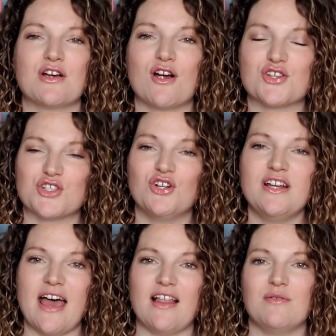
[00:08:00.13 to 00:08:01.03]
are
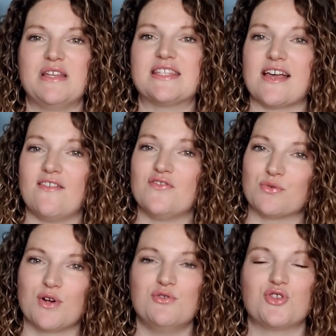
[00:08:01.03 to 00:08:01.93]
certain elements of The
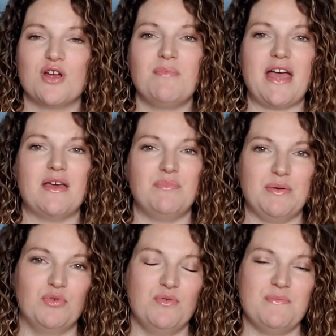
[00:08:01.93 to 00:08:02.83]
Road Trip and
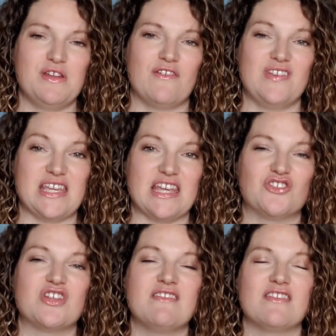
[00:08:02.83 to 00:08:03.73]
People We Meet on
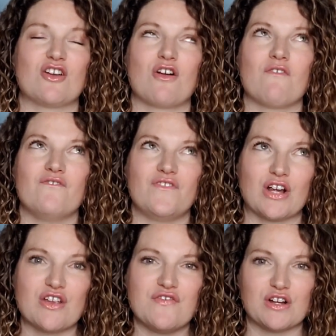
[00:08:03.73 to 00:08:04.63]
Vacation that are
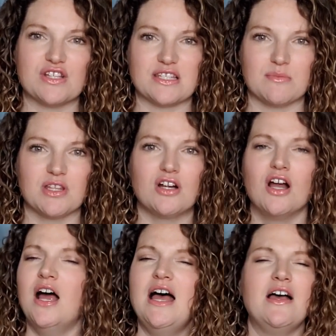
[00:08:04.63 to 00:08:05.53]
very, very
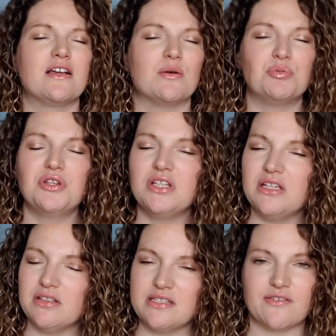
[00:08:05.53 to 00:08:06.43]
similar,
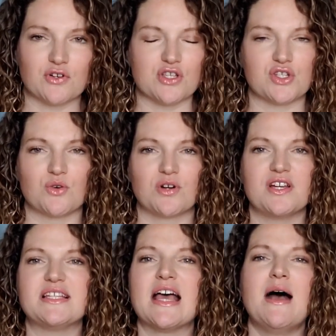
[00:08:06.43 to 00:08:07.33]
completely different
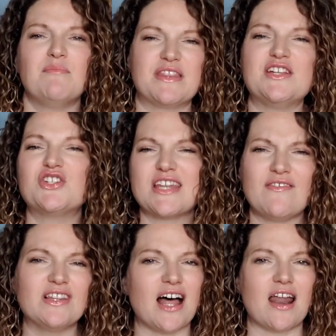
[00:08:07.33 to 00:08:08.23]
stories, but they just have
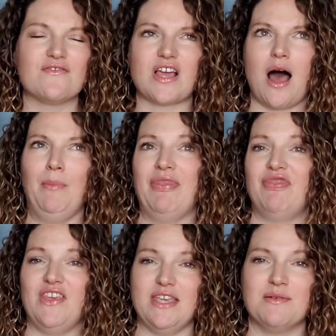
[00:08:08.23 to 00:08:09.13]
a lot of common
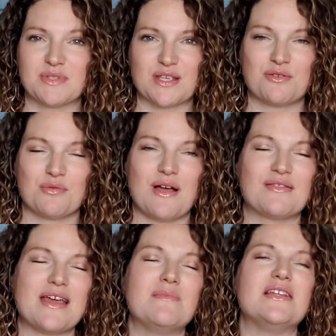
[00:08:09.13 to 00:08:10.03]
themes
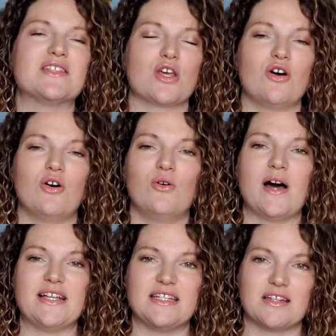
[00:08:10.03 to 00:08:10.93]
throughout them, and so
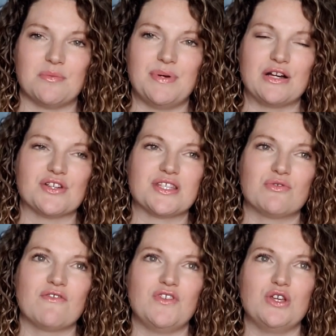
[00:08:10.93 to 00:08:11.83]
I did a comparison
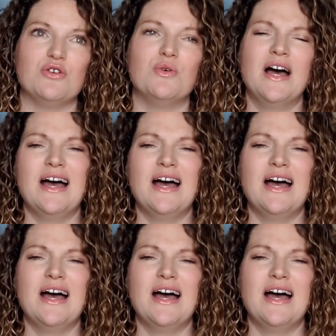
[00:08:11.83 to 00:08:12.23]
review